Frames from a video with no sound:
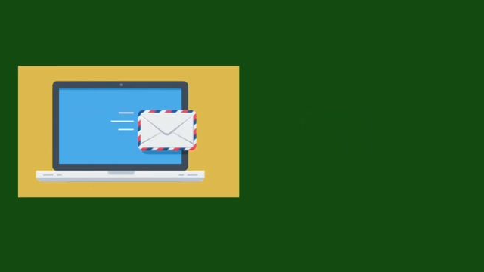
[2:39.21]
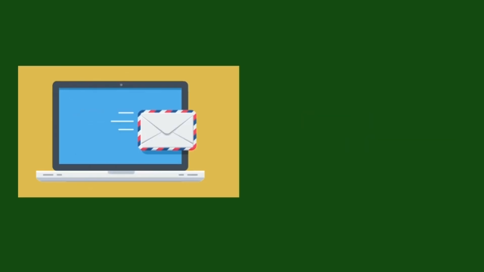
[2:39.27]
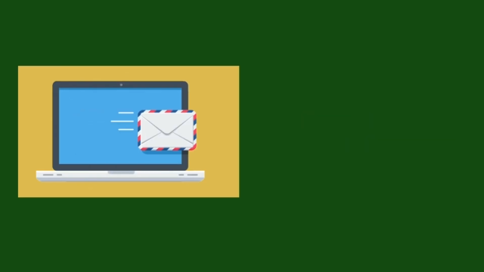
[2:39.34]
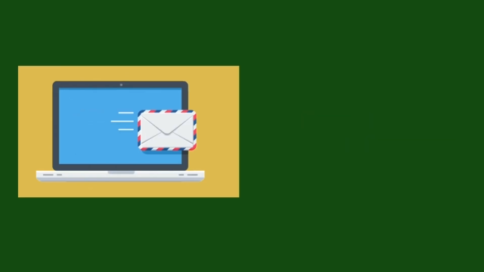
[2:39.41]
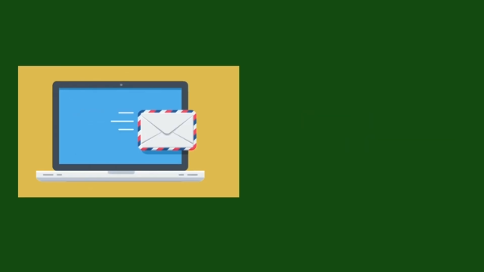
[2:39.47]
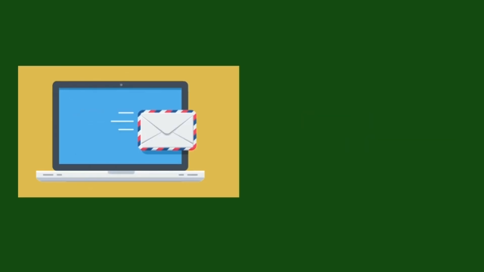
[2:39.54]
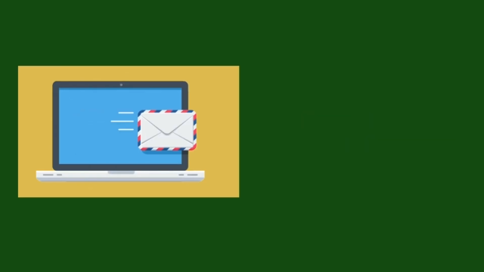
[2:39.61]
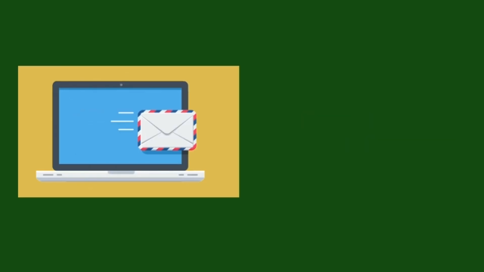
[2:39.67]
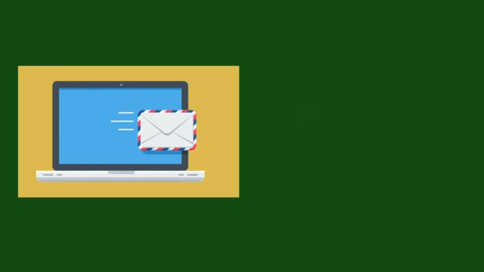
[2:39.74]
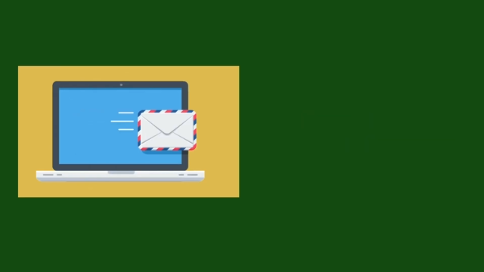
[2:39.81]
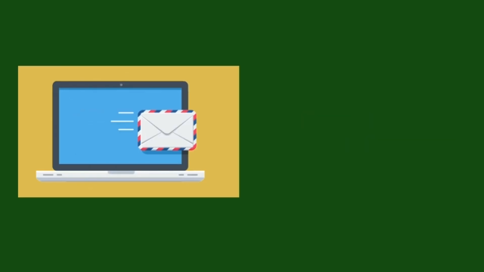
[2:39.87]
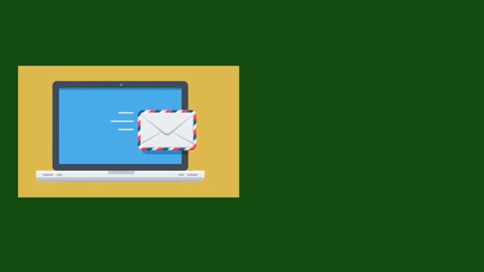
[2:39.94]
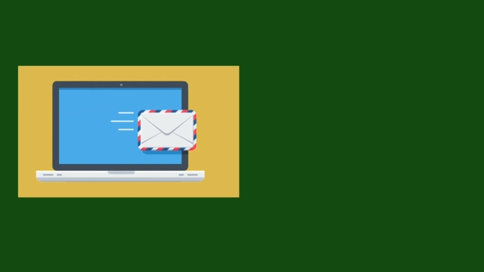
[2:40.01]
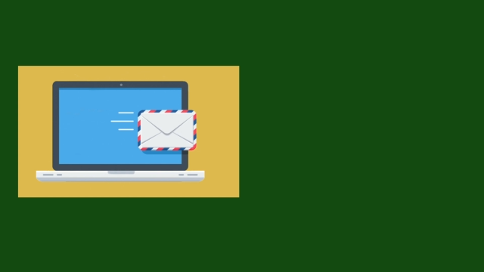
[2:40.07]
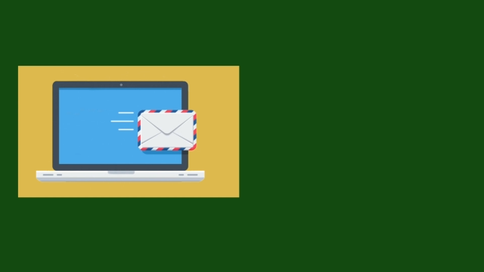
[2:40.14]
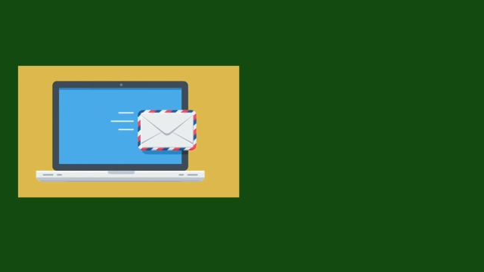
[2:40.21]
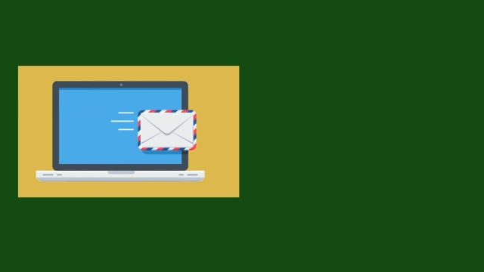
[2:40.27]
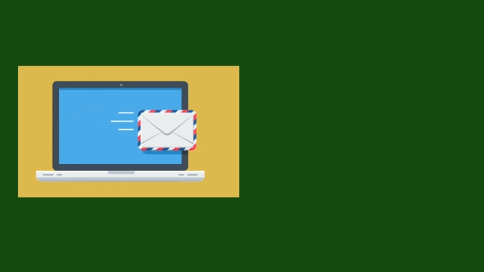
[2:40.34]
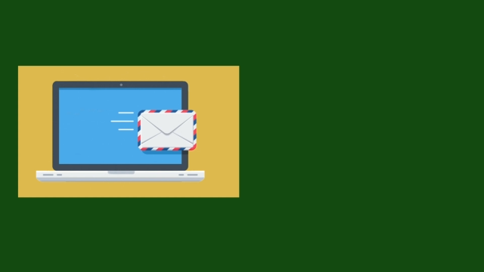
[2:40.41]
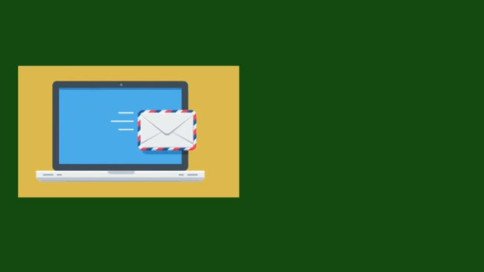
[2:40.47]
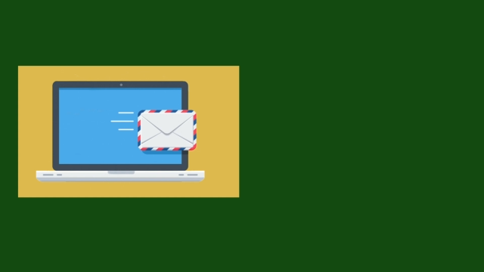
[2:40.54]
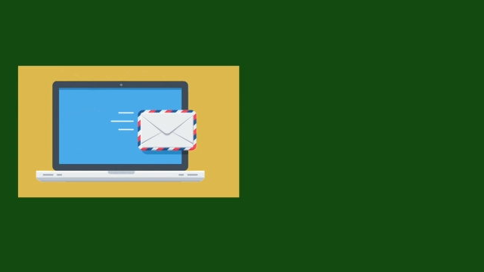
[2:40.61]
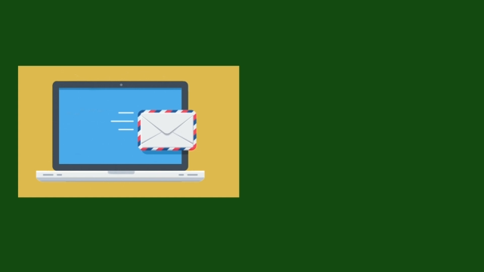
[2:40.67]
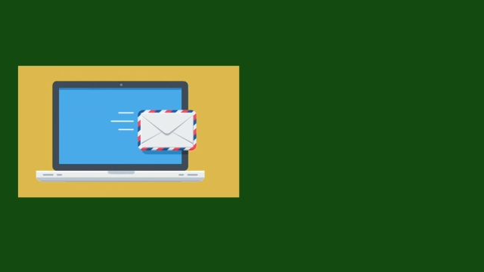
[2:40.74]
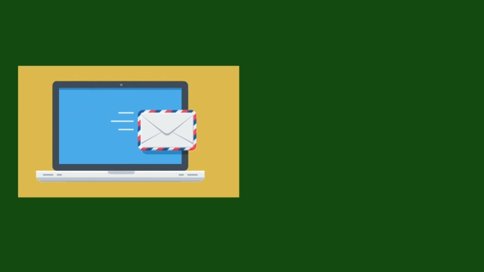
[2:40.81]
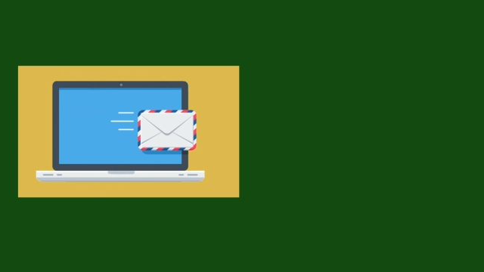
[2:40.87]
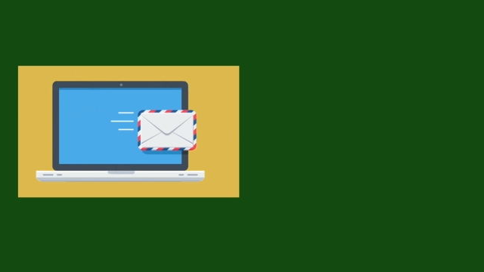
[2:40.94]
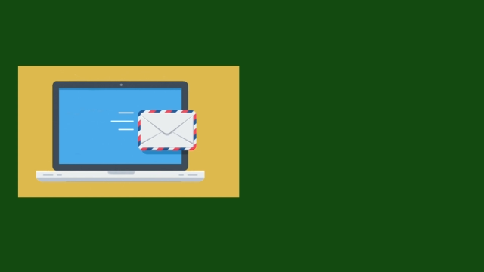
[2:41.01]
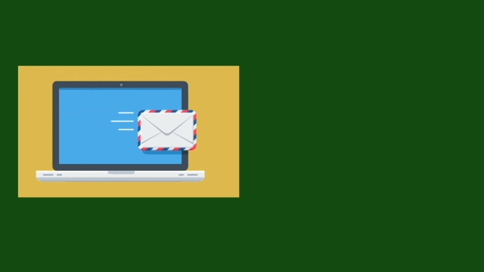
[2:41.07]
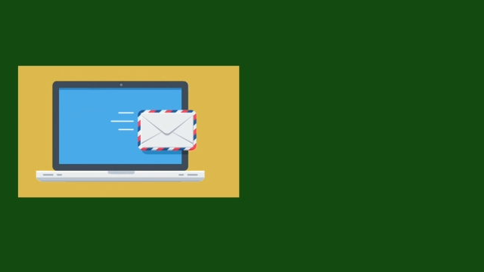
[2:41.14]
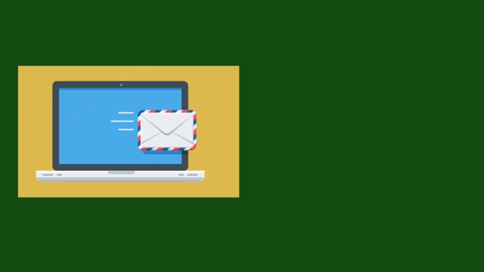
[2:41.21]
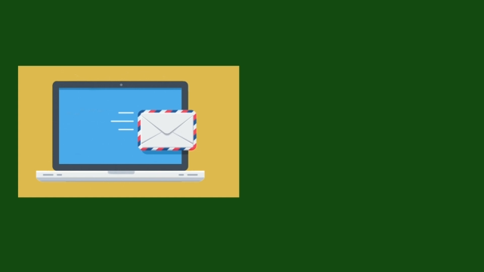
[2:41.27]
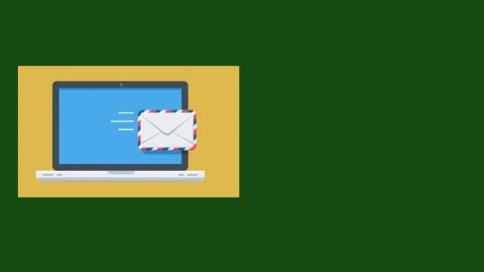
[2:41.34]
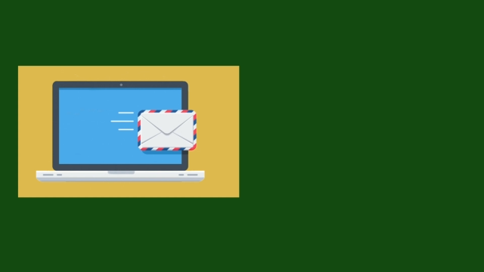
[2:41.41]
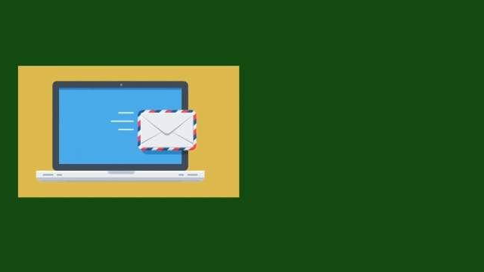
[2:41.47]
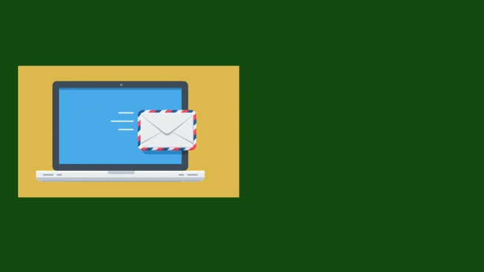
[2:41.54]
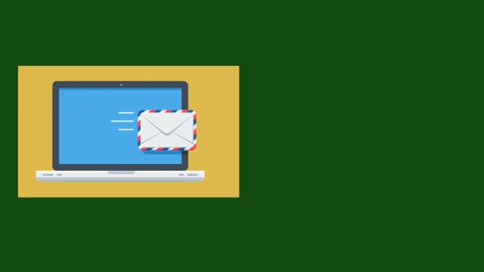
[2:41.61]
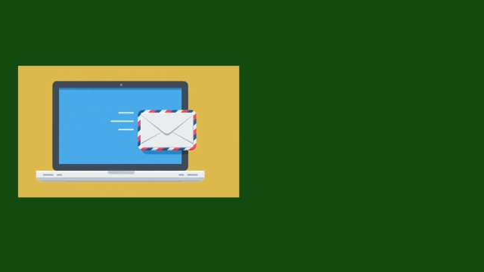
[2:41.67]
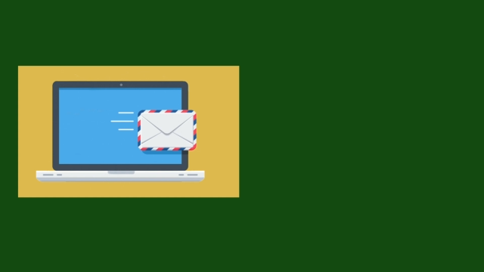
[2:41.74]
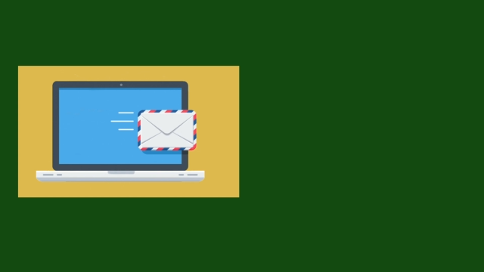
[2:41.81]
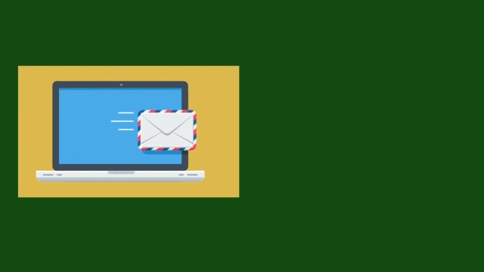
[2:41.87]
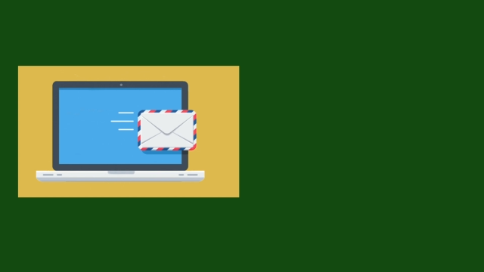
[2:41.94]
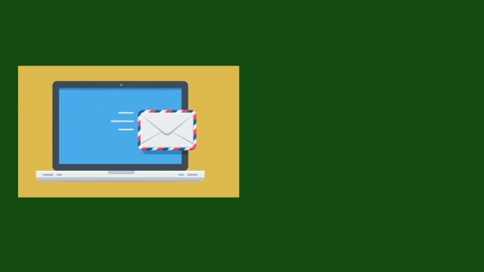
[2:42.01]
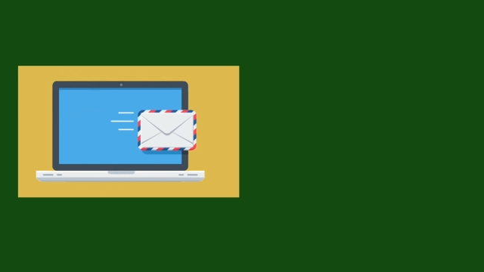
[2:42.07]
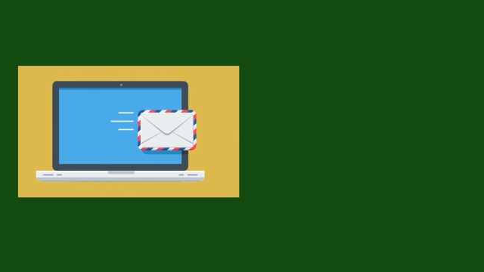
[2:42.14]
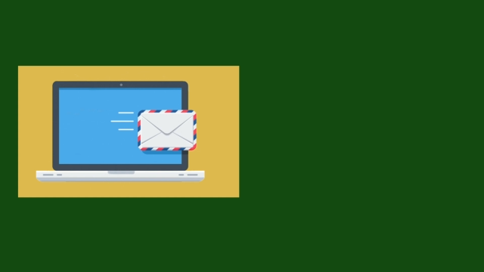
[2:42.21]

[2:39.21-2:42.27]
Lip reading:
[unreadable: no face in view]